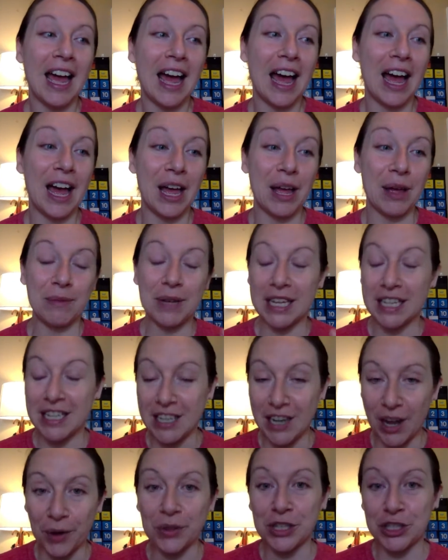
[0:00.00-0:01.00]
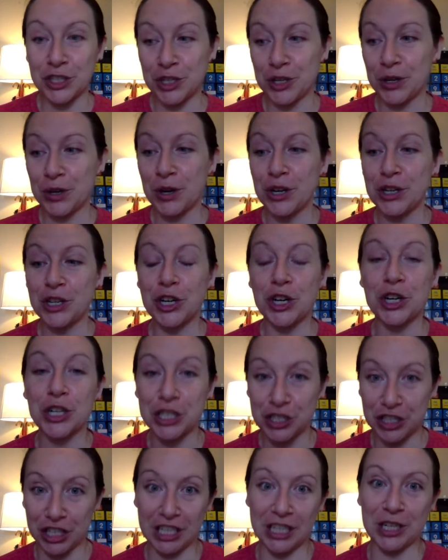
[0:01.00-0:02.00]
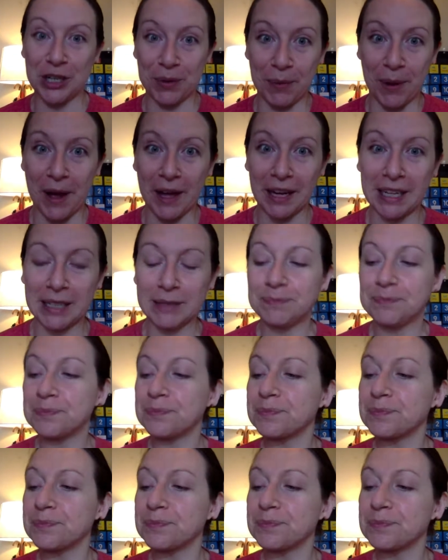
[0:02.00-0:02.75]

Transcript: and know that you're nourishing your body.